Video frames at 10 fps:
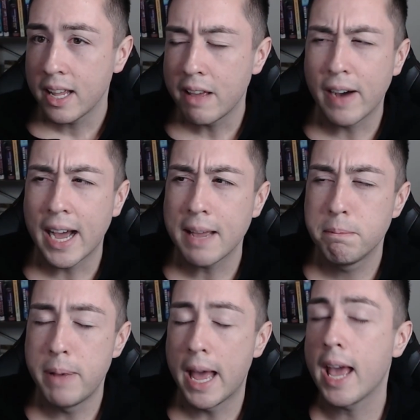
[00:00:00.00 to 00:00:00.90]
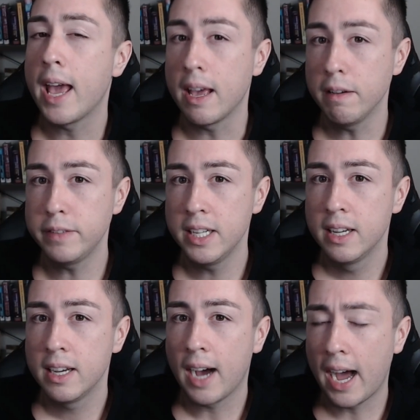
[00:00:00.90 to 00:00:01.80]
if I behaved,
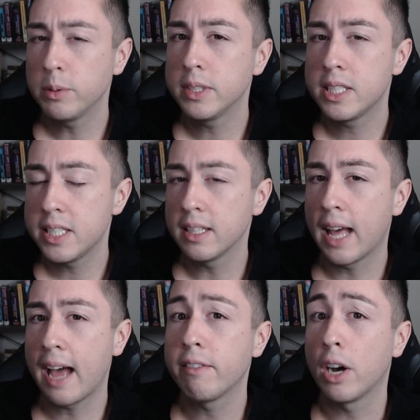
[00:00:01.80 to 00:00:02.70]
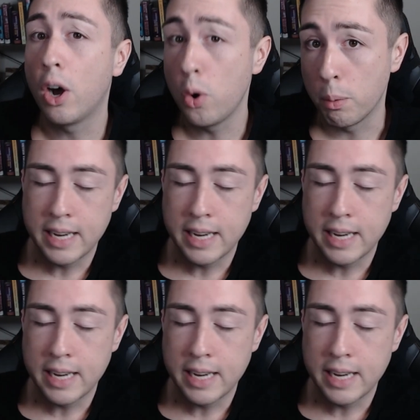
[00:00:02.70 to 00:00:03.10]
I would still have a home.